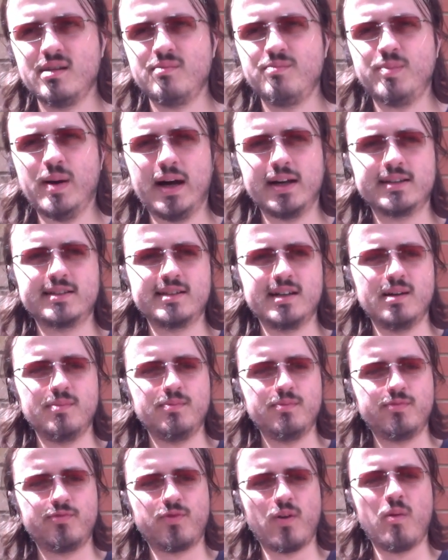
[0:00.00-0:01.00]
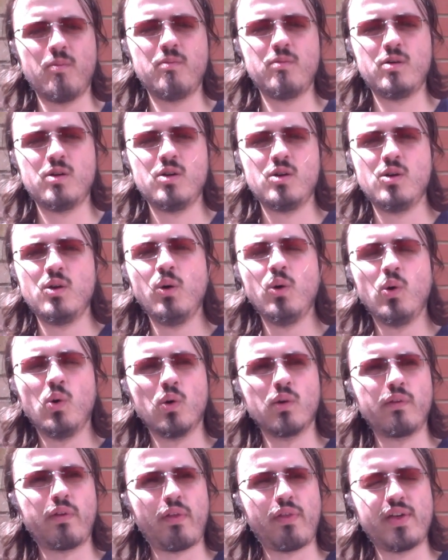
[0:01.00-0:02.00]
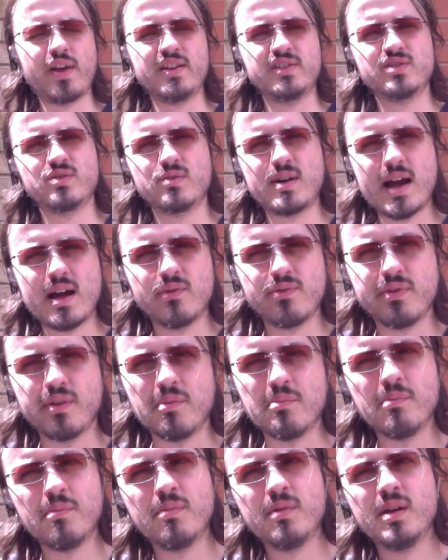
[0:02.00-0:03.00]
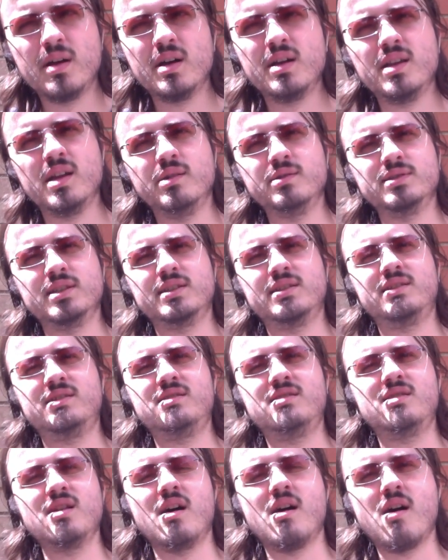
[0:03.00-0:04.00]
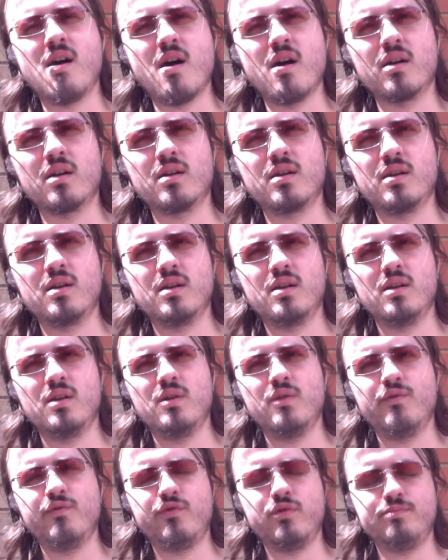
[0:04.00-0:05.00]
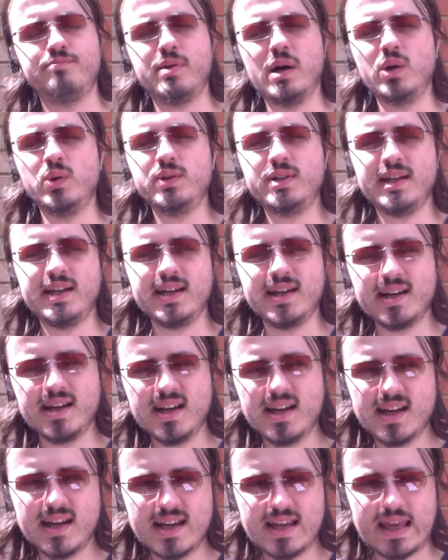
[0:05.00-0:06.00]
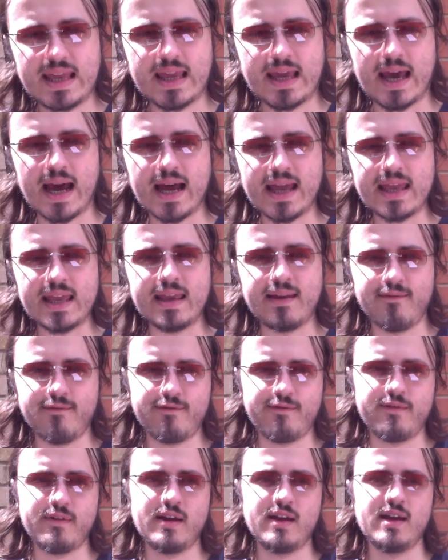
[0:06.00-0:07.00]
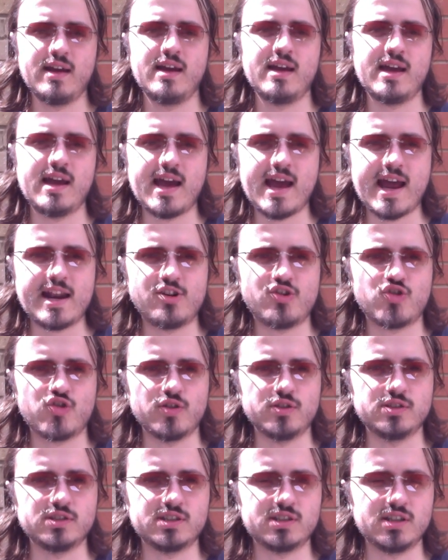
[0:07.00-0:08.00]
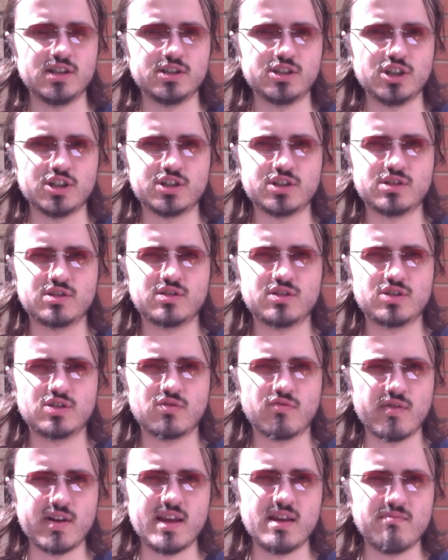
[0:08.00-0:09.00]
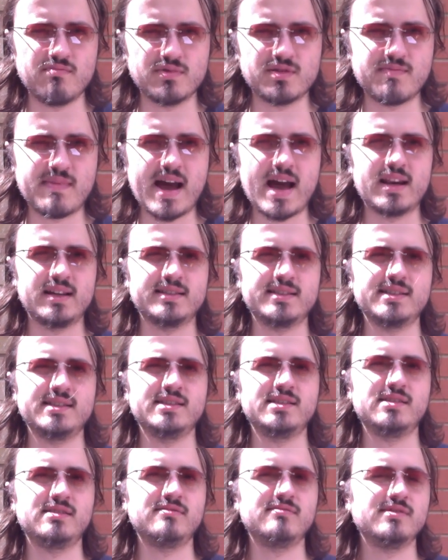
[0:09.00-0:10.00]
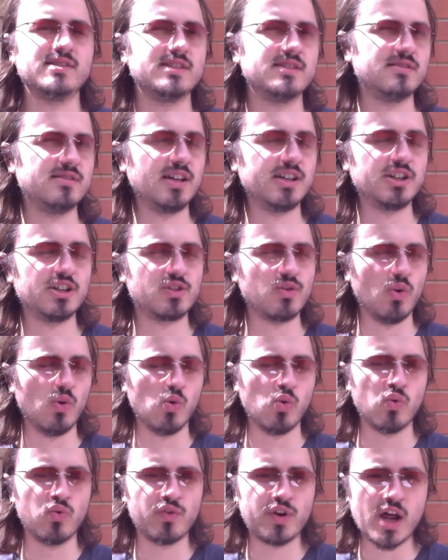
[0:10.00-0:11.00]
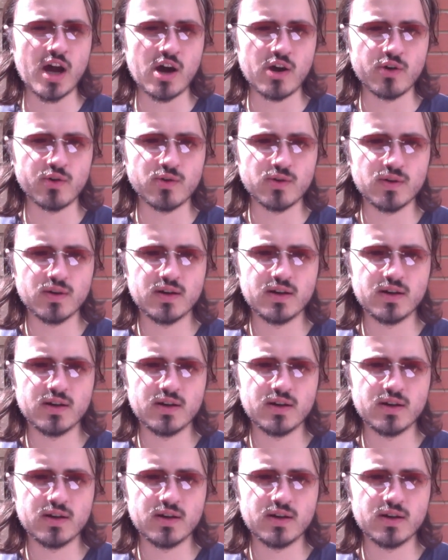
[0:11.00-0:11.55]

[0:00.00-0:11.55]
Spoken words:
But from all of the things around them, there is a dark, foreboding cave entrance that just screams malice, and they just all know,